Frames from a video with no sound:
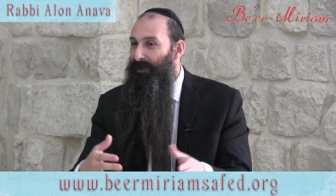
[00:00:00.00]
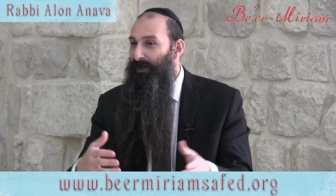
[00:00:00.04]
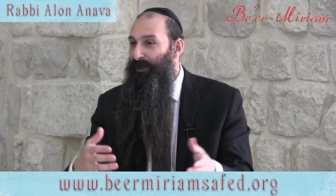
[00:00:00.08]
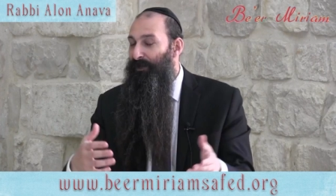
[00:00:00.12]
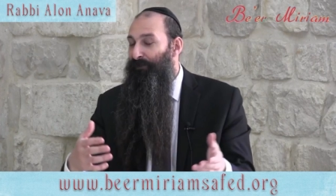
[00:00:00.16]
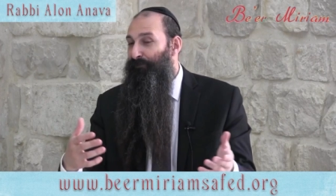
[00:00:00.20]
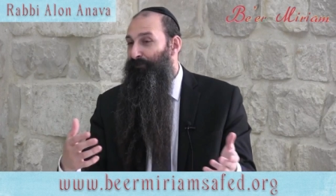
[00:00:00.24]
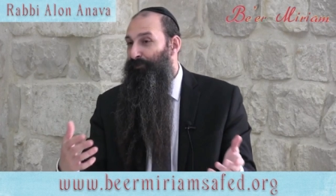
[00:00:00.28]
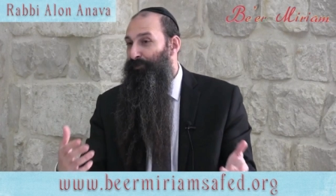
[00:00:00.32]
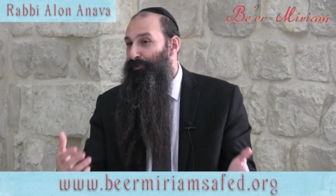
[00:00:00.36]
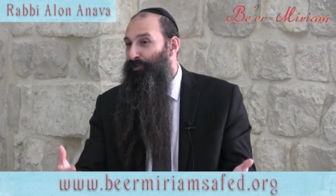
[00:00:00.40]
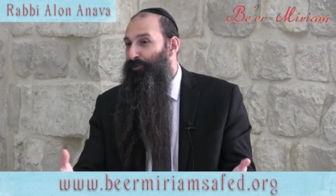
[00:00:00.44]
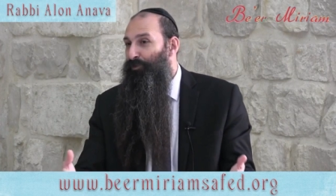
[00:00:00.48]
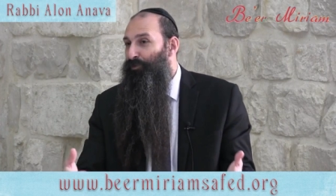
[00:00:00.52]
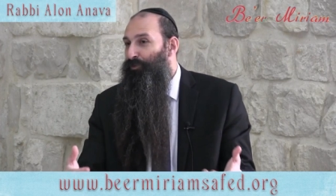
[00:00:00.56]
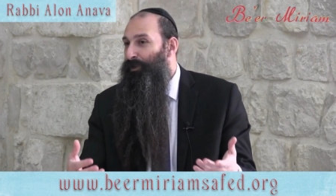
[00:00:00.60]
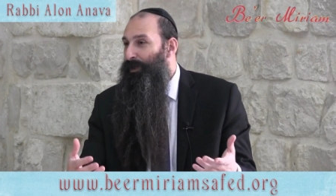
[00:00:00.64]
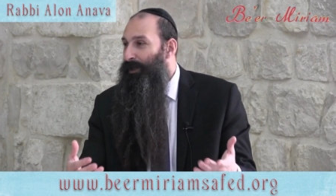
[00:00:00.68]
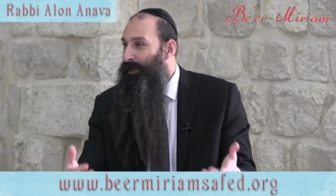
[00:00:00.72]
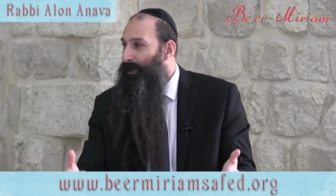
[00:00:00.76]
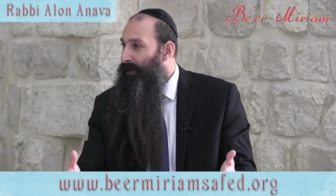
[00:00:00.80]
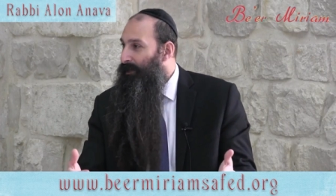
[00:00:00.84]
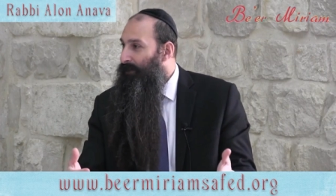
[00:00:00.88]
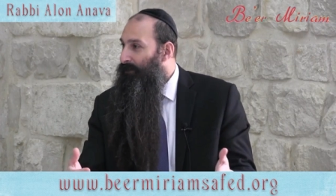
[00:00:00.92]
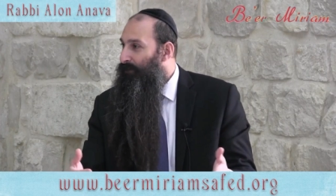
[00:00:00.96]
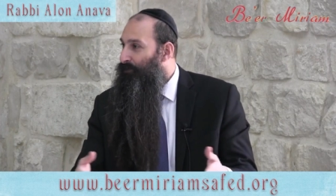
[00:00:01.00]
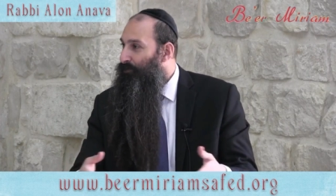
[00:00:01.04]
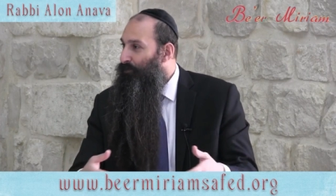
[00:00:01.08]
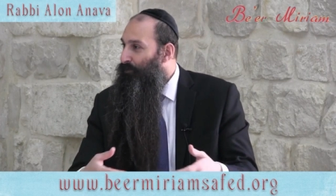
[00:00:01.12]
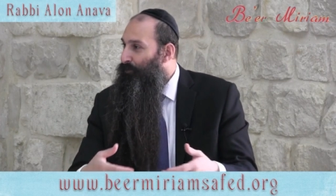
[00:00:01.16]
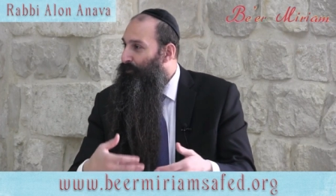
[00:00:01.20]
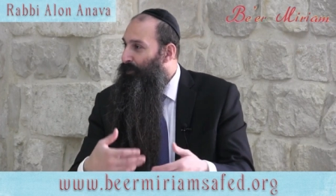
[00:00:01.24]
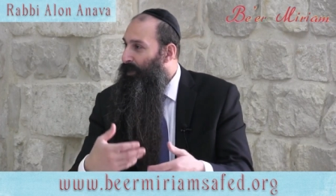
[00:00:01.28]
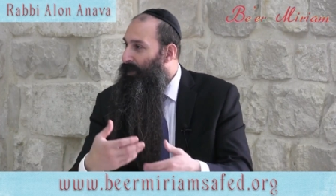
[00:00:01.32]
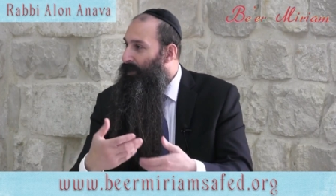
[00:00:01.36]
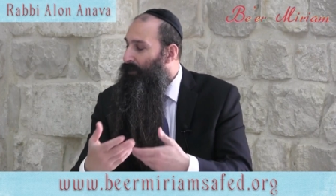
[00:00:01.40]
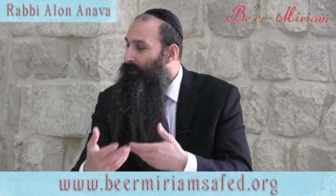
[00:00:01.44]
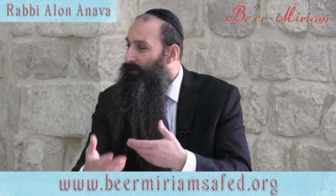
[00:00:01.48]
If you're willing to
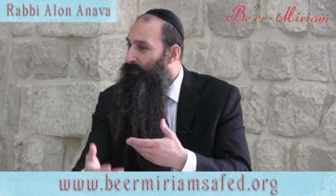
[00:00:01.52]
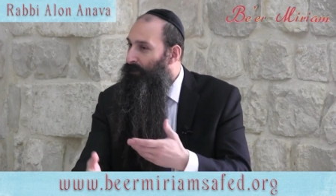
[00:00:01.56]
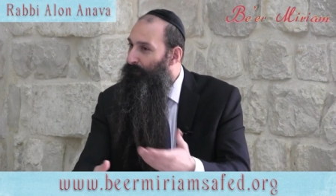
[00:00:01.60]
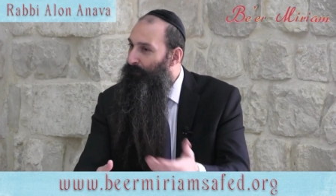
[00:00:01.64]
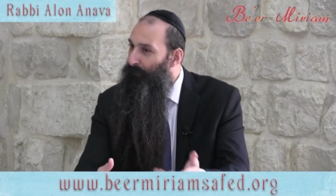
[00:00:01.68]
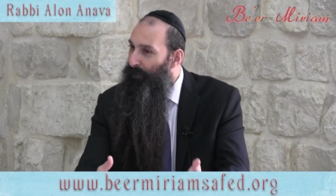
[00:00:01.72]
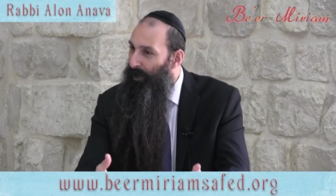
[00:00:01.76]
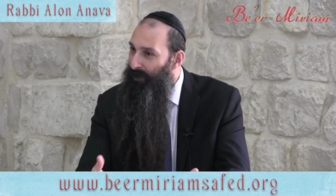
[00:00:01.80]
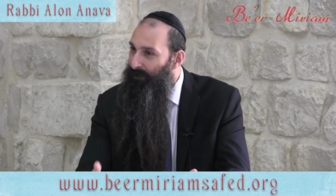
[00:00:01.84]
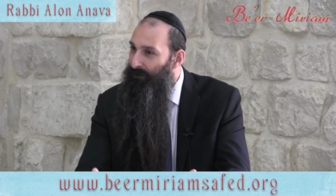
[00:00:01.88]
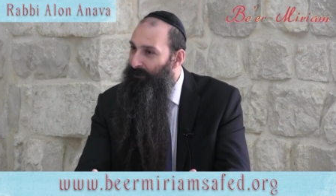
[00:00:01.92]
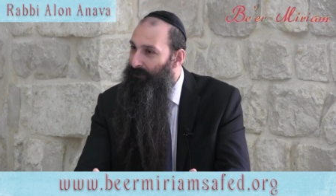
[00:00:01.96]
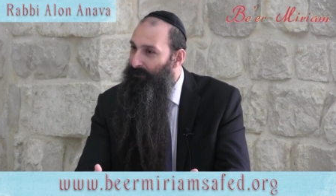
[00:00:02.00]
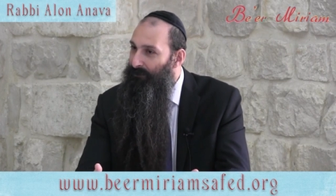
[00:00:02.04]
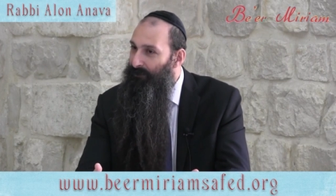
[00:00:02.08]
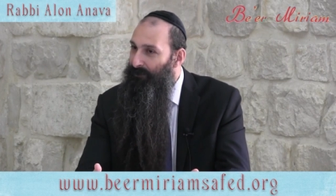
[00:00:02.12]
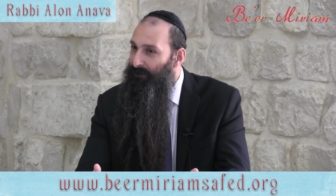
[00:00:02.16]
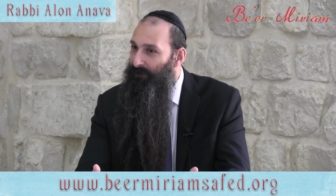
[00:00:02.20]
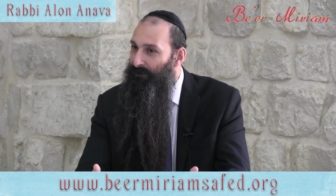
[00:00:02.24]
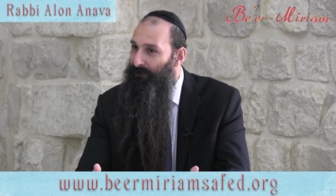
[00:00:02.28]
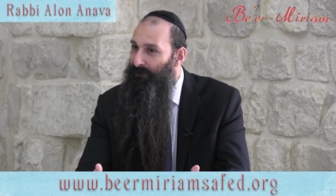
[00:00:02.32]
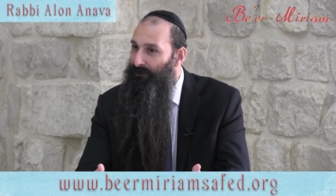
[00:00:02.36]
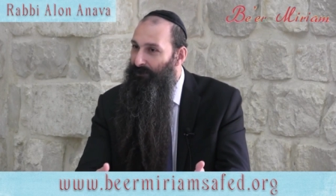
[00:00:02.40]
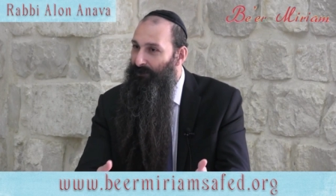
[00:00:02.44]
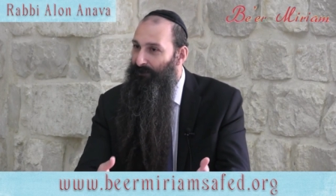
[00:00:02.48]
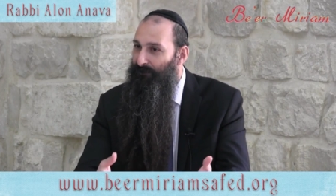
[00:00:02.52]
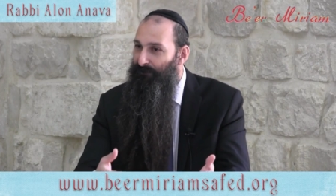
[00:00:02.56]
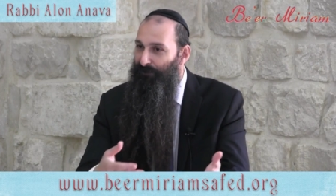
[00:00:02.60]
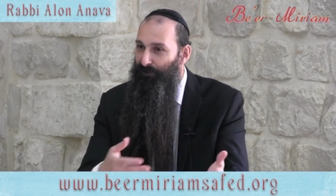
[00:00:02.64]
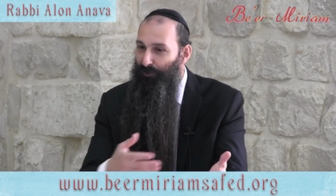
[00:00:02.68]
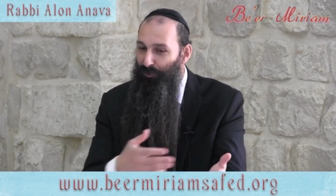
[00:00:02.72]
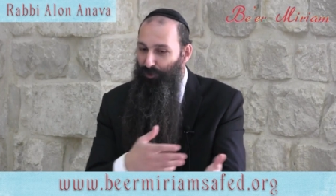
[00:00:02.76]
pay the penalties